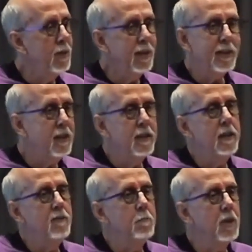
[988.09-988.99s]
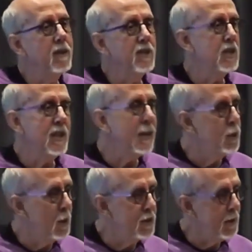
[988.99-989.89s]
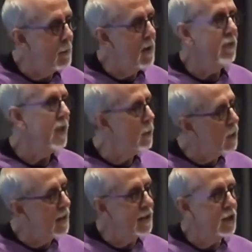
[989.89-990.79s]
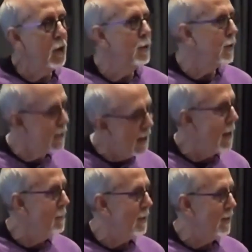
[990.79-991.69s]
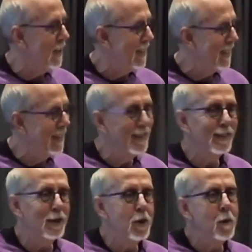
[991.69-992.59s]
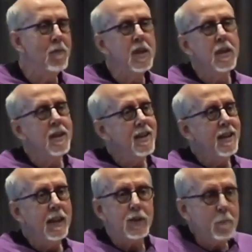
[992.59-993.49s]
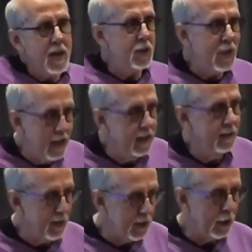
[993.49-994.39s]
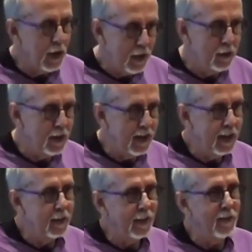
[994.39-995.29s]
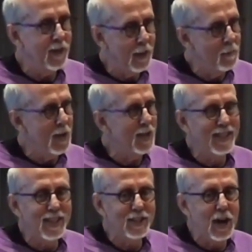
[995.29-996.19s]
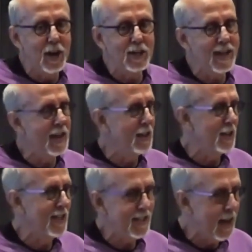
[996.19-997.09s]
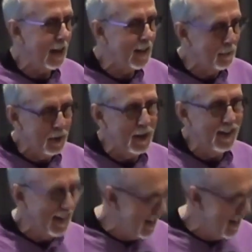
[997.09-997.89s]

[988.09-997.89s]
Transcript: like, they didn't even believe in sex once a month. They were like total celibacy, It's amazing any of us are here today, given how much these guys hated sex. But,